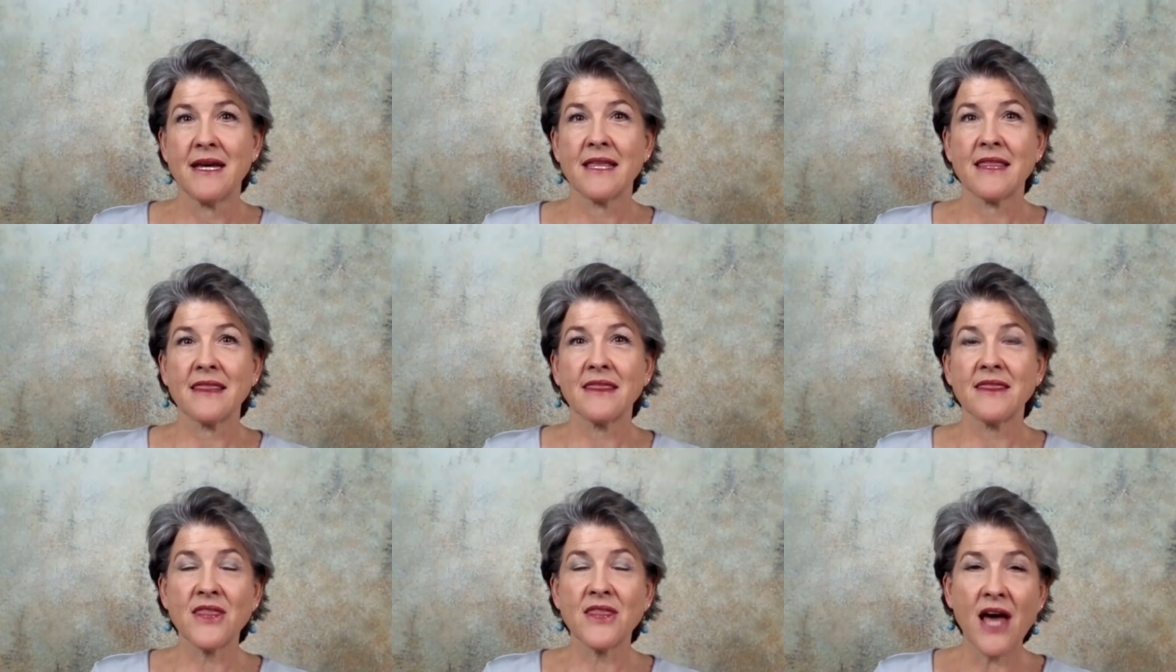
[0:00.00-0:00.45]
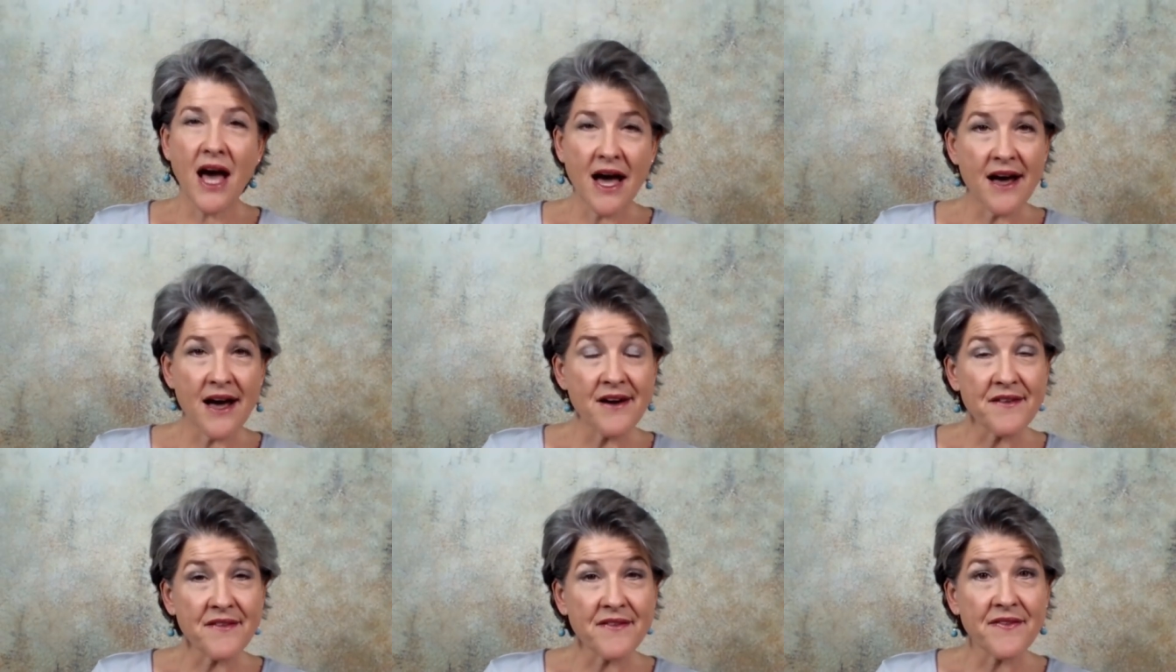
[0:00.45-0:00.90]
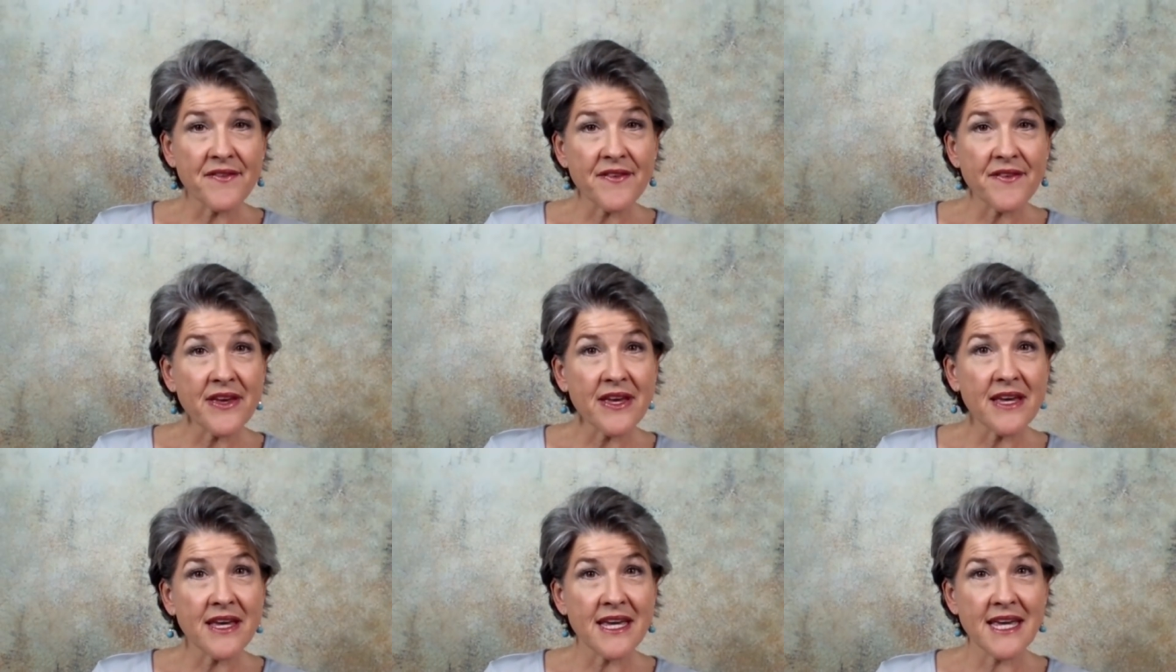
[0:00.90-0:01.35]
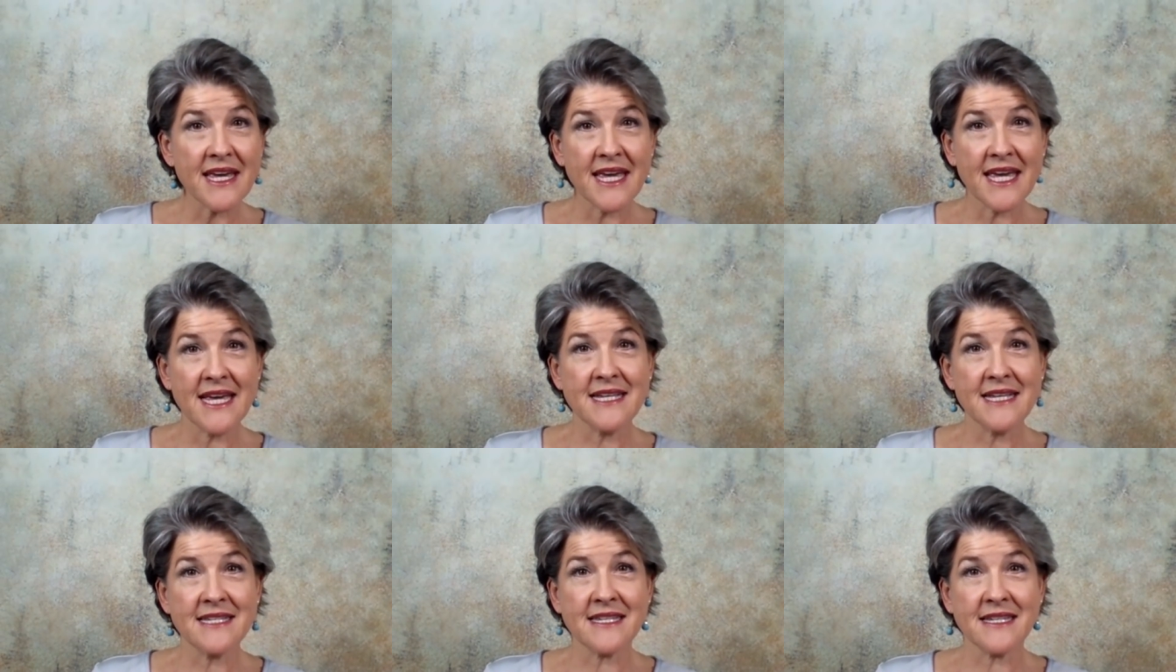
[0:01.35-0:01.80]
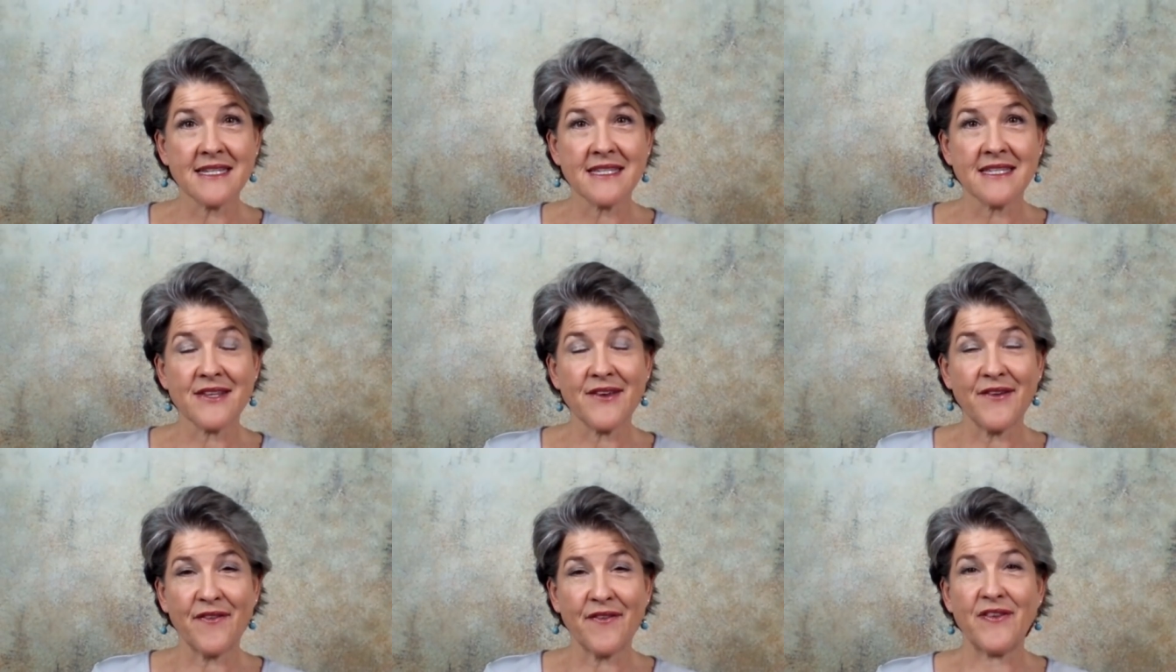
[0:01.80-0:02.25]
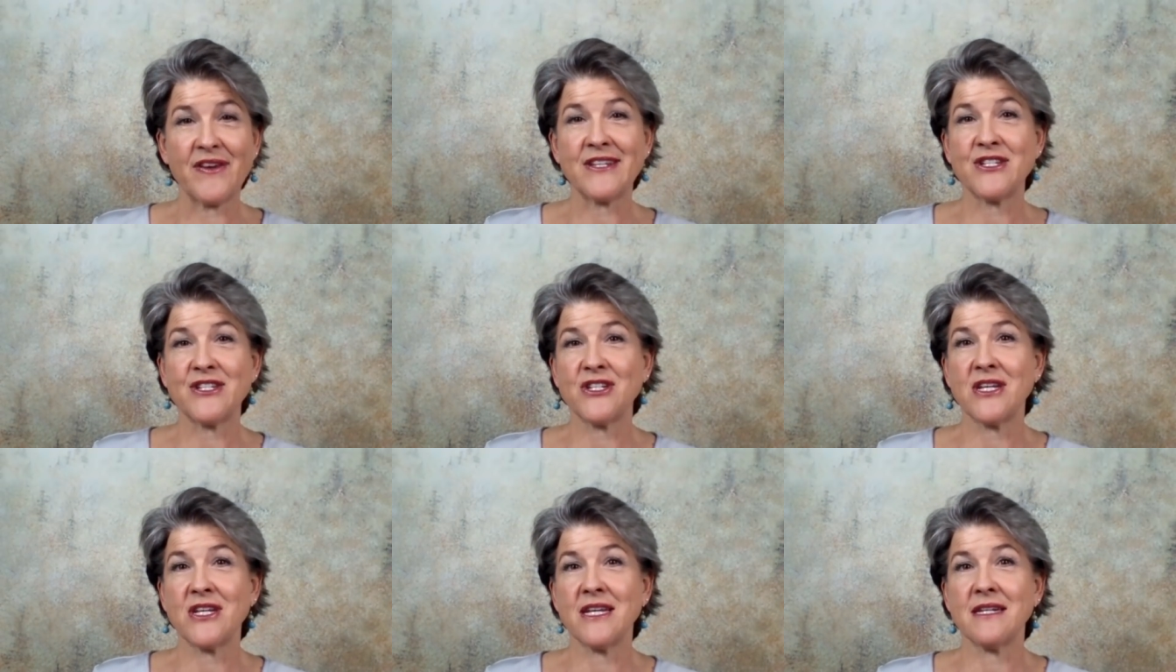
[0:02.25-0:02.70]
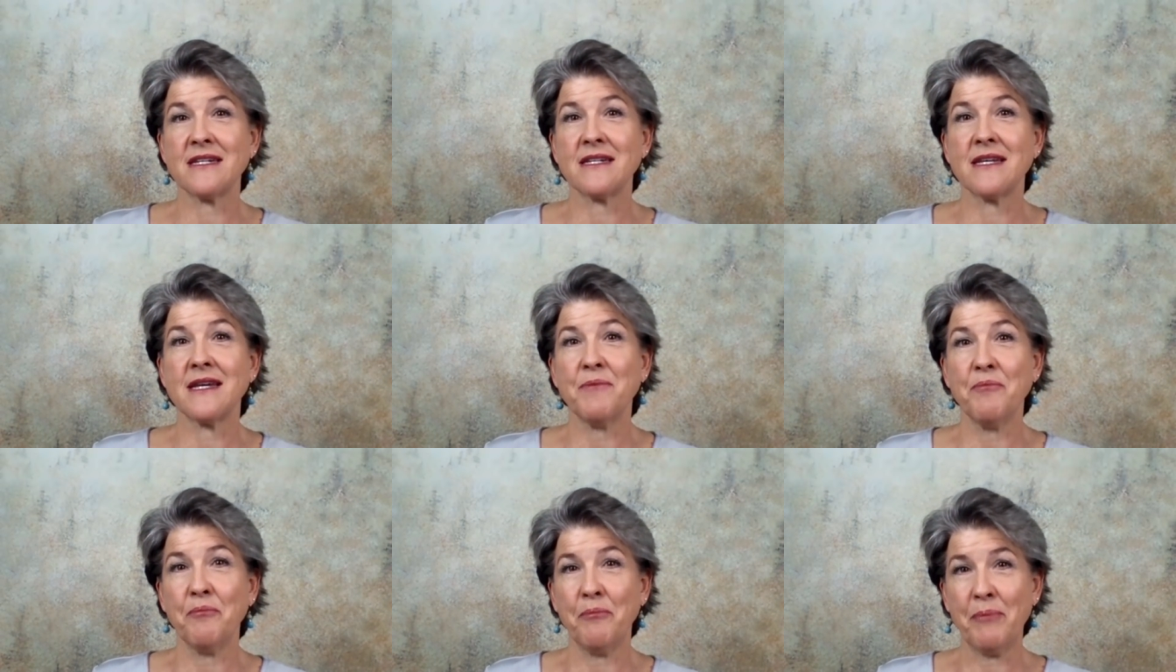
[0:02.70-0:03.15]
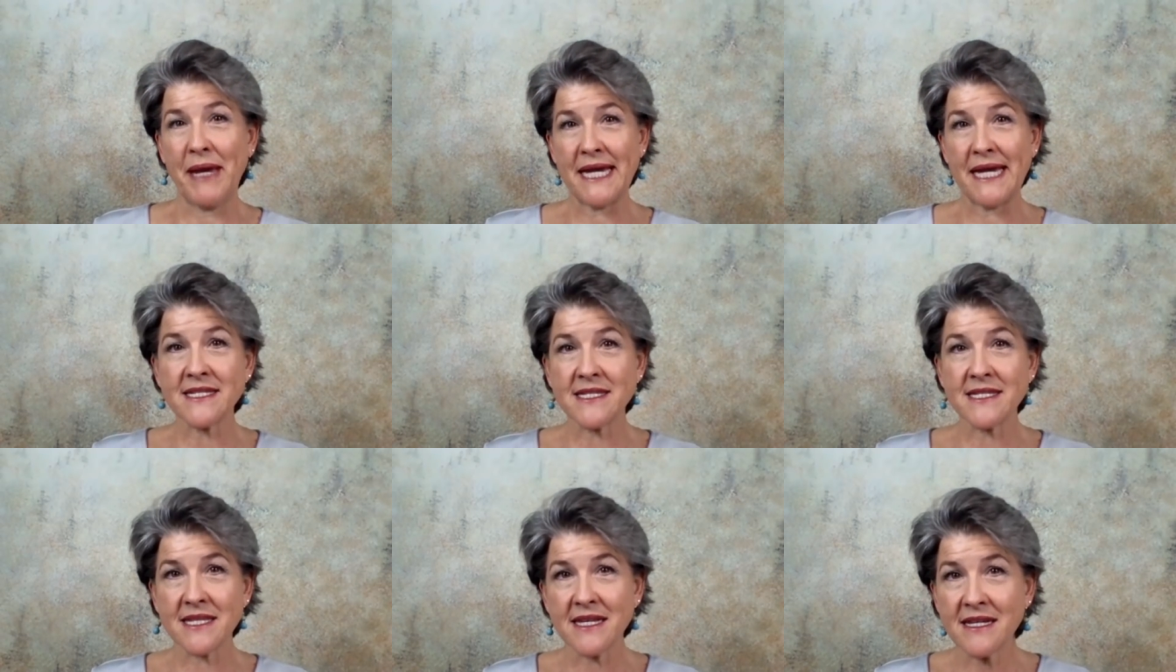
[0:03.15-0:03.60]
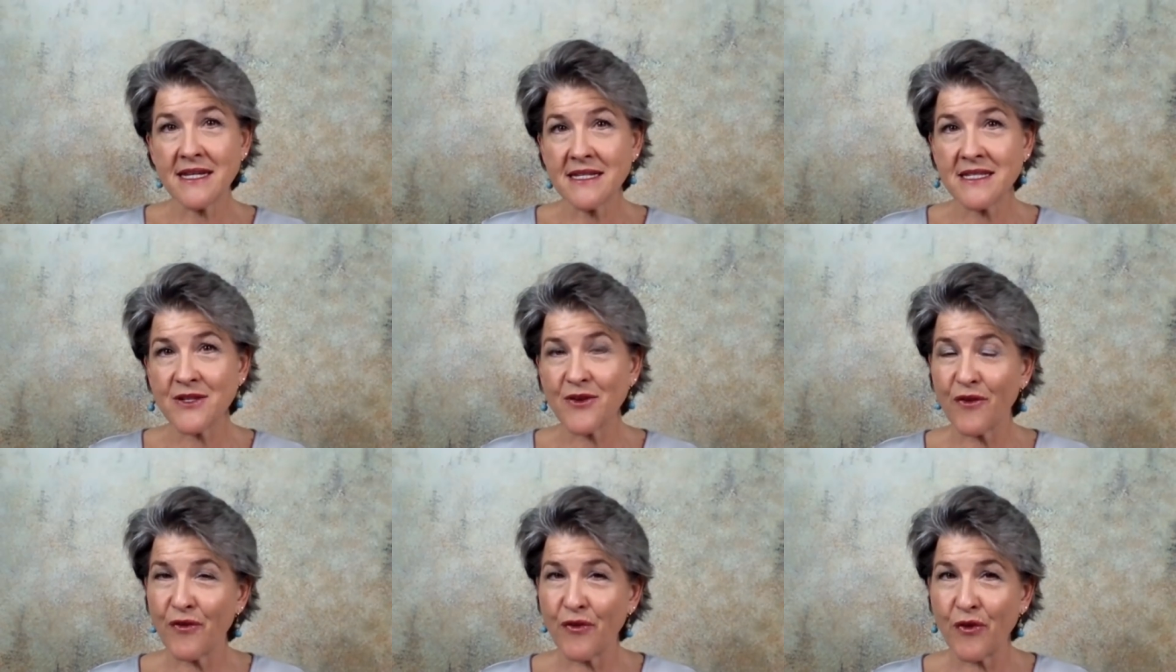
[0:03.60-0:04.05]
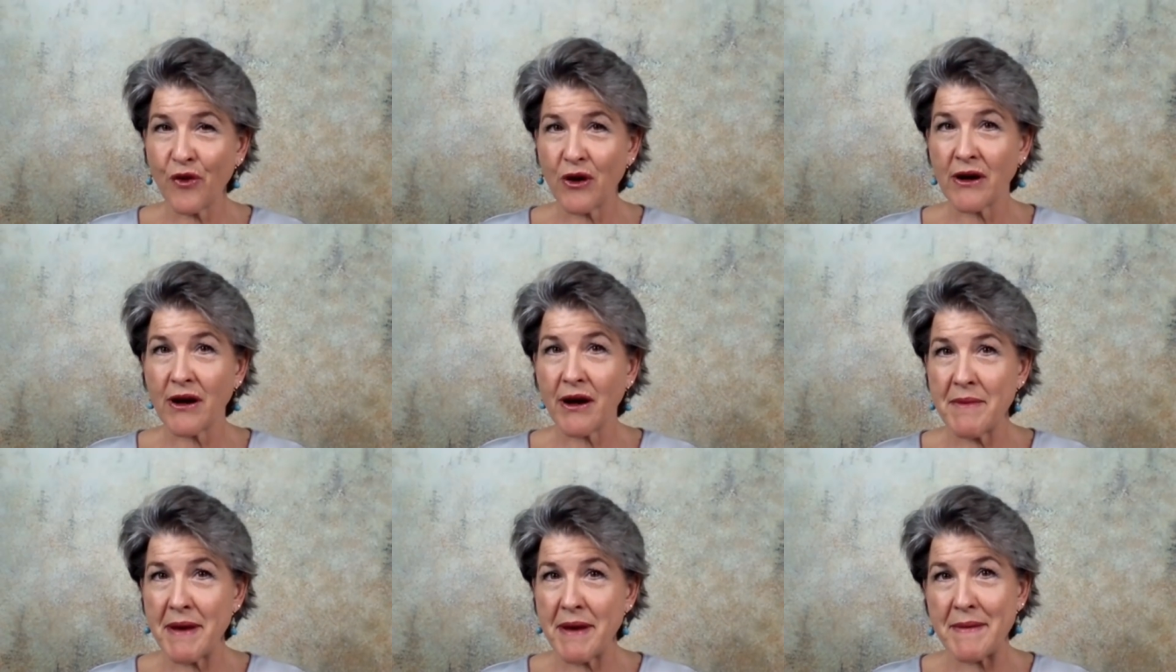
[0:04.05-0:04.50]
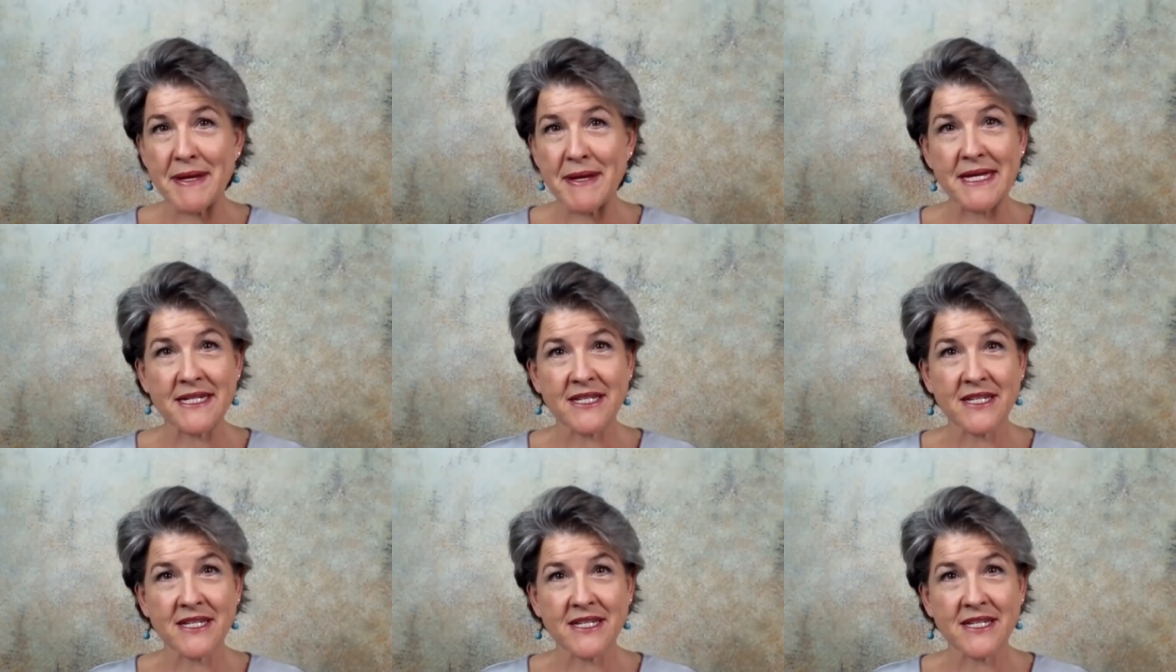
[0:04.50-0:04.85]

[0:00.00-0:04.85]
love is a sufficient basis for a commitment